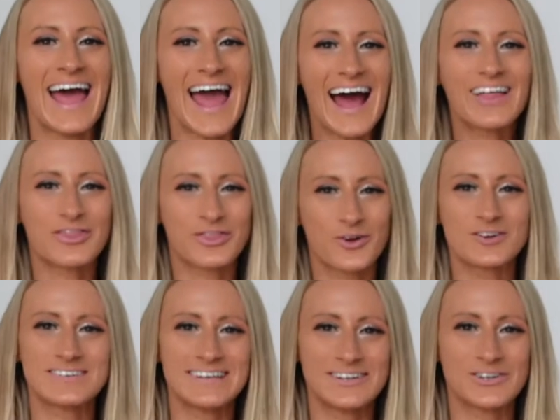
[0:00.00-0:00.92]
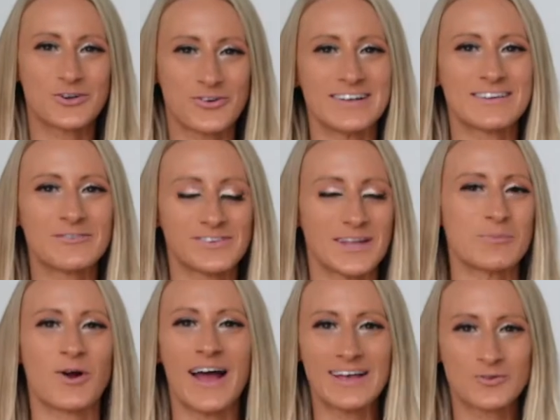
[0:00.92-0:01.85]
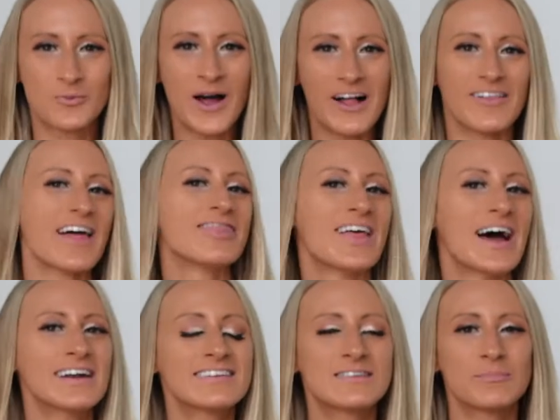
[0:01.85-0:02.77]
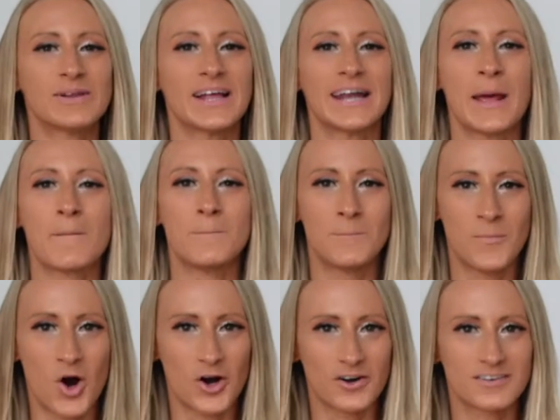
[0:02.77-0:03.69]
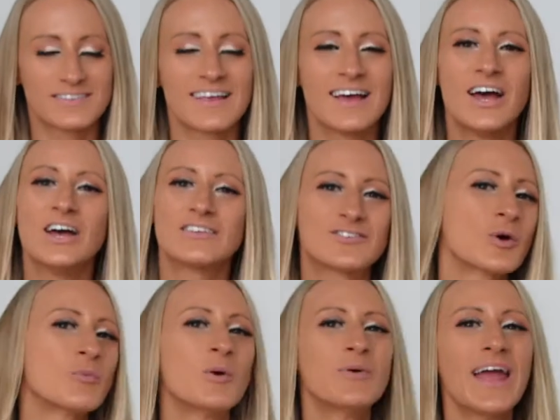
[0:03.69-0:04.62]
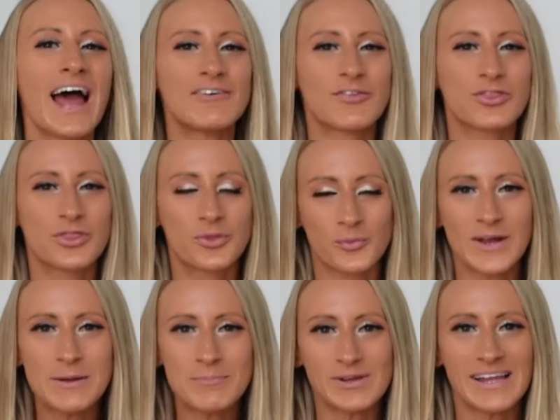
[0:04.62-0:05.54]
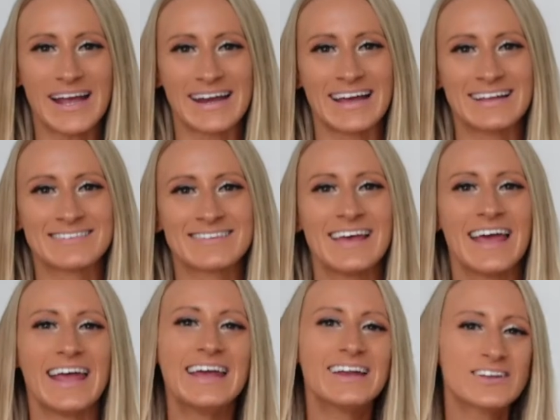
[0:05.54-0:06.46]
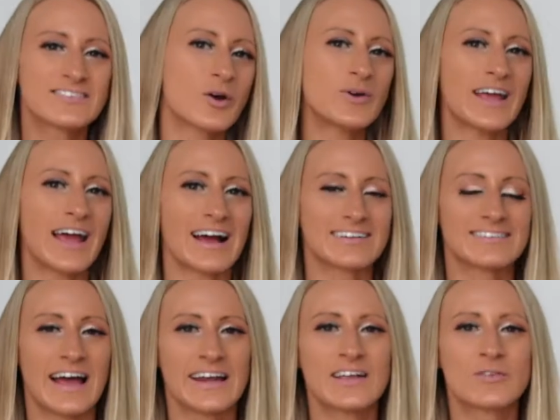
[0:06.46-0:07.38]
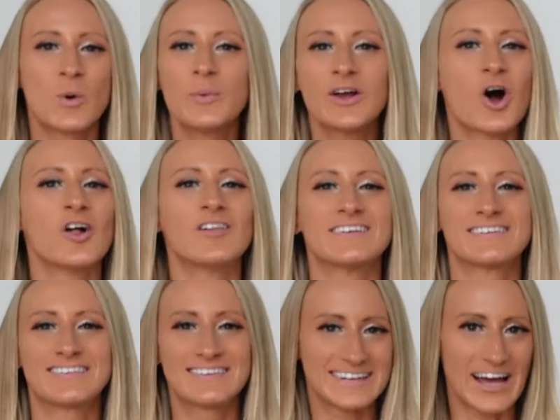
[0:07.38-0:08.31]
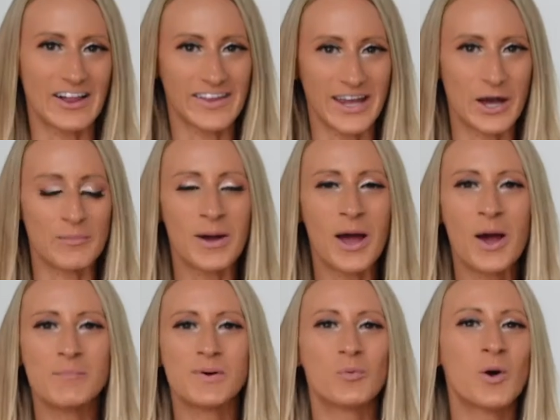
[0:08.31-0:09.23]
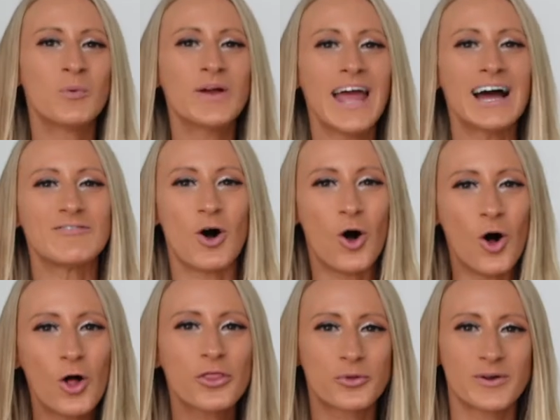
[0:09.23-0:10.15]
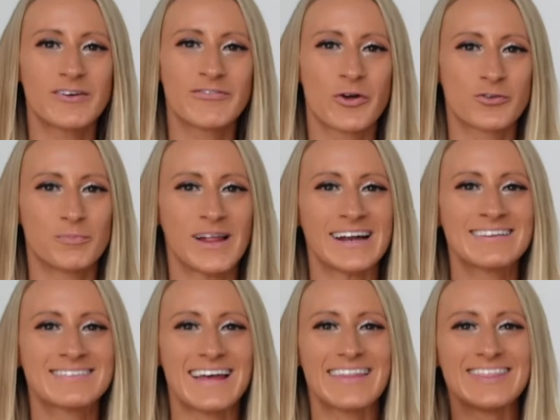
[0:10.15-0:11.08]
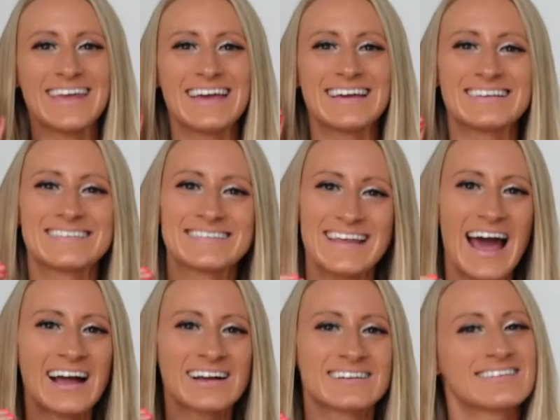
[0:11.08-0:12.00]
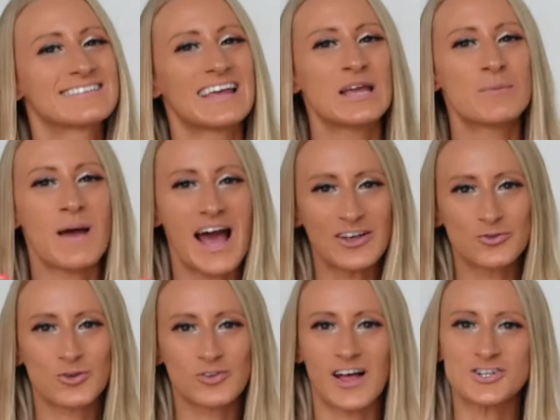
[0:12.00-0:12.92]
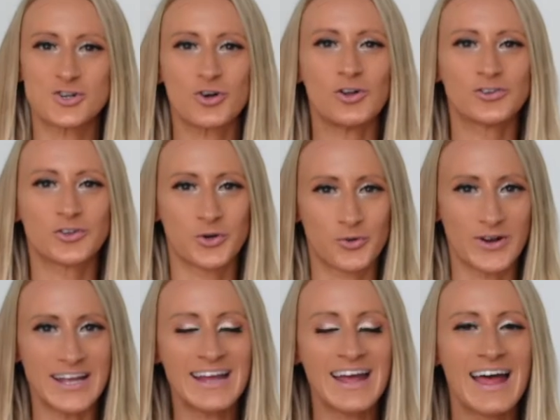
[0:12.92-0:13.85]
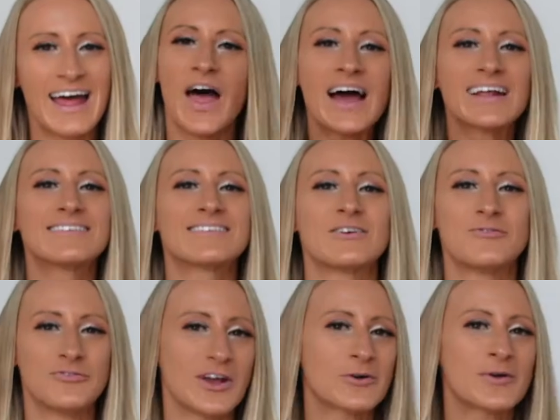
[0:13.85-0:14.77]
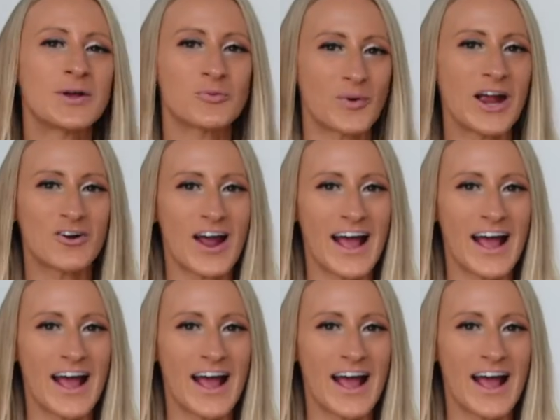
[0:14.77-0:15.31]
at 13 degrees of Libra as well, and that is the planet Mars. So when we have three planets in a zodiac sign, it's what we call a stellium. But when we have all three of those planets at the exact same astrological degree, that is a very rare